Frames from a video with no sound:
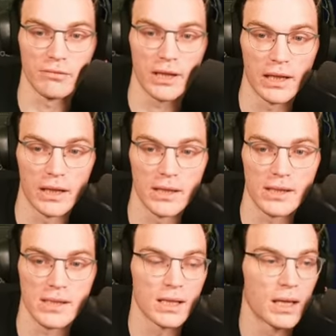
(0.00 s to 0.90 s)

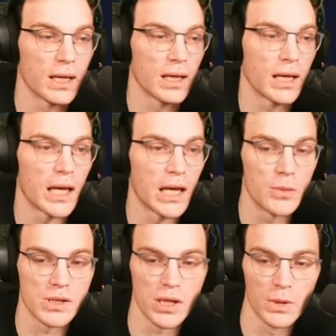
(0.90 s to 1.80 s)
realize he
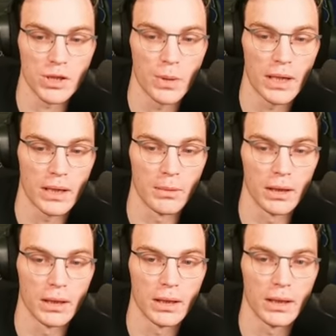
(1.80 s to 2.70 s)
was so much quicker than me.